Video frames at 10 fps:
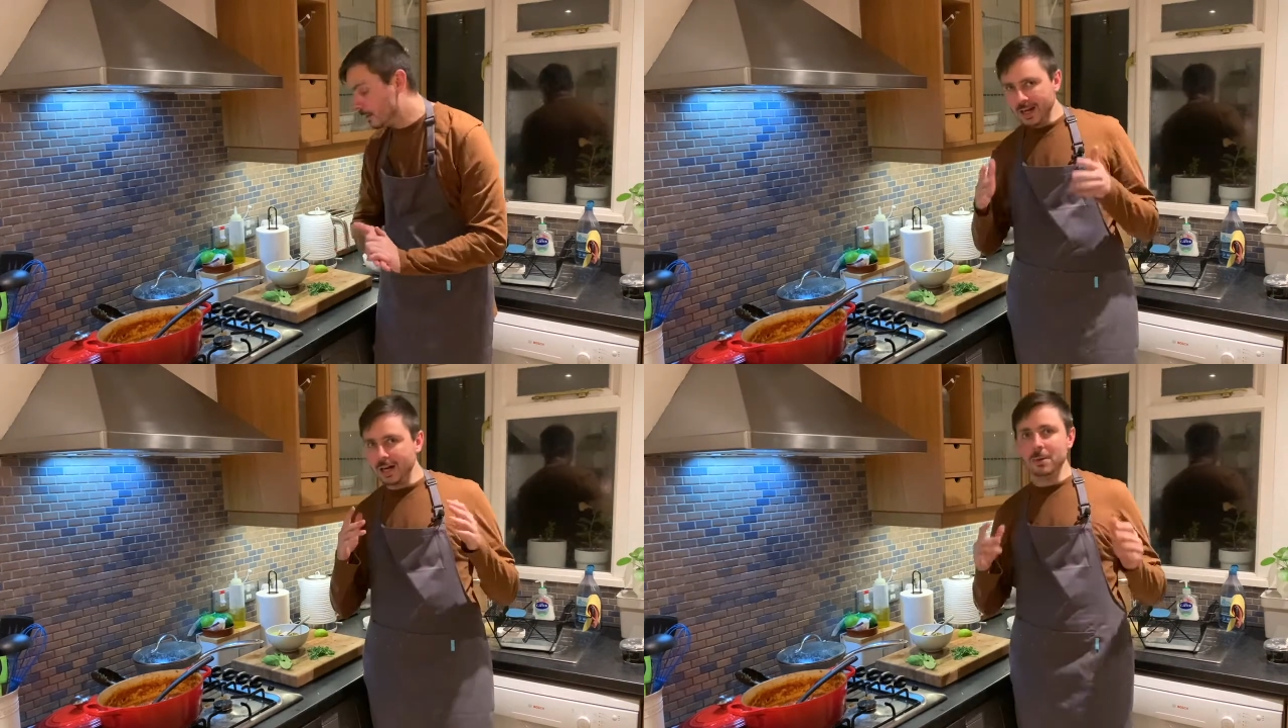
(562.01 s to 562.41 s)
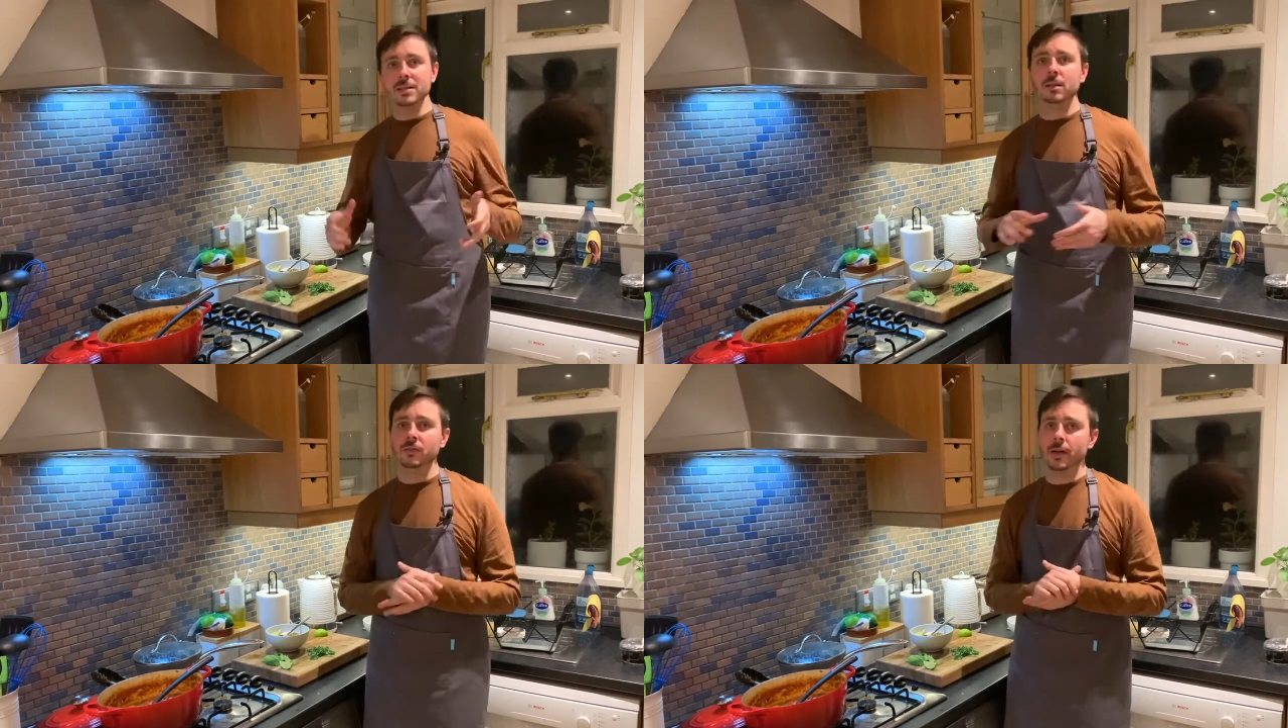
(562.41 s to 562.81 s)
I
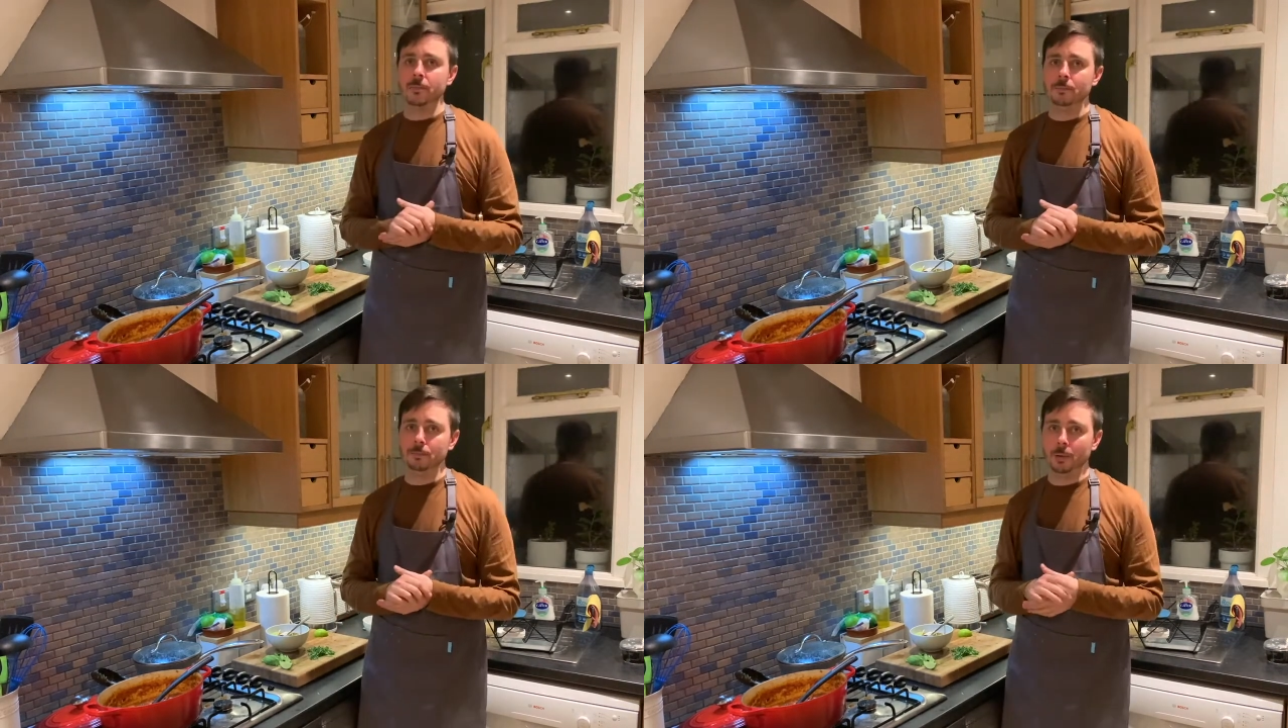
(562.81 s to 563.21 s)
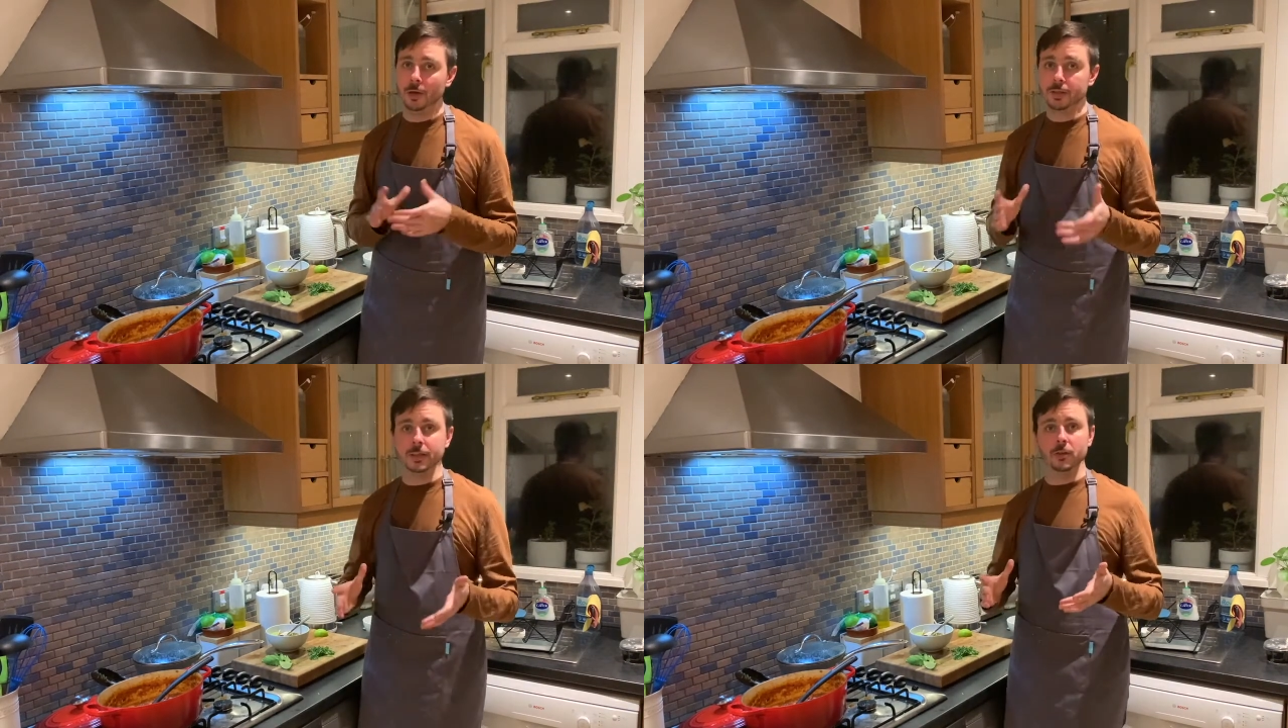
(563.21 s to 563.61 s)
myself am
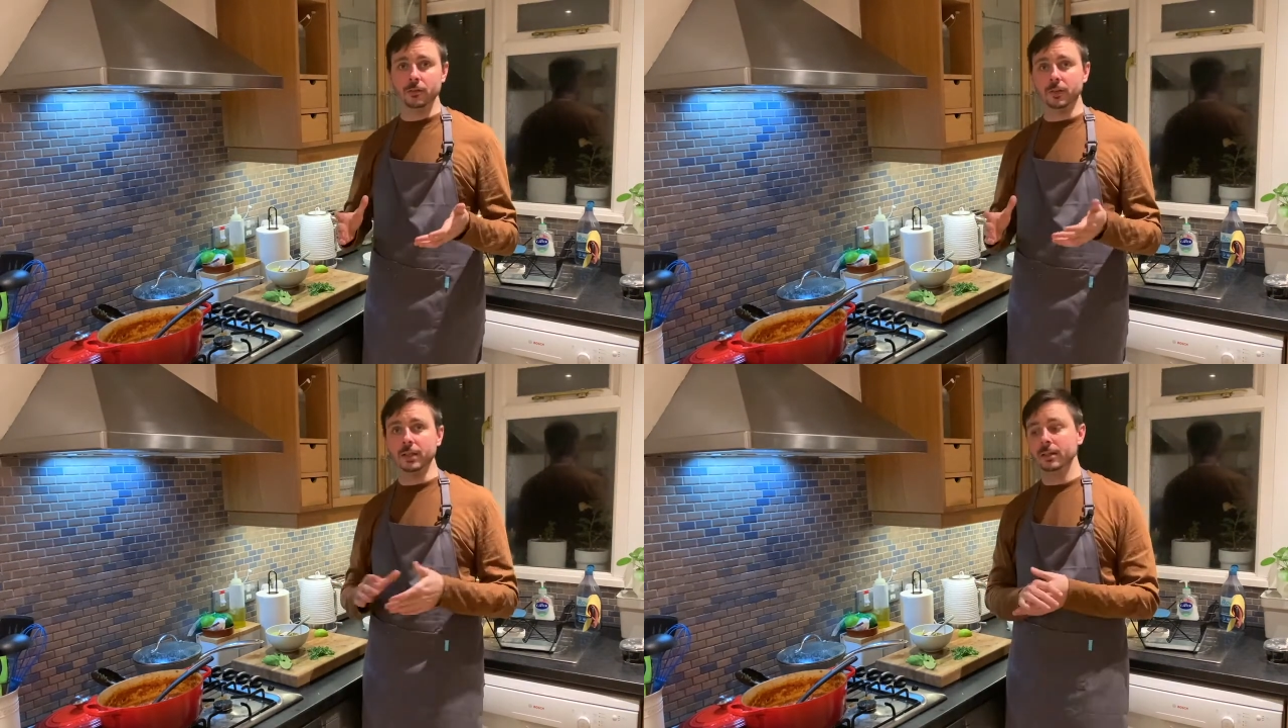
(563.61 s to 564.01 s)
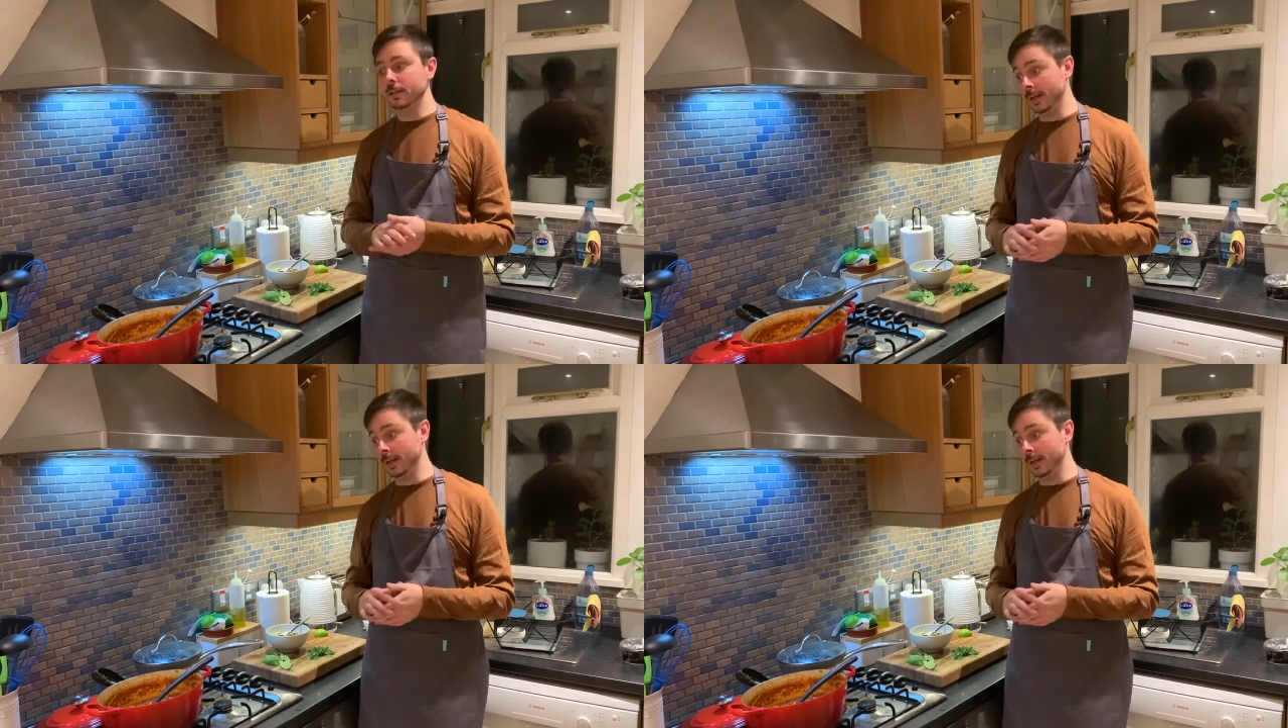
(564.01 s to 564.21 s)
personally not a vegan.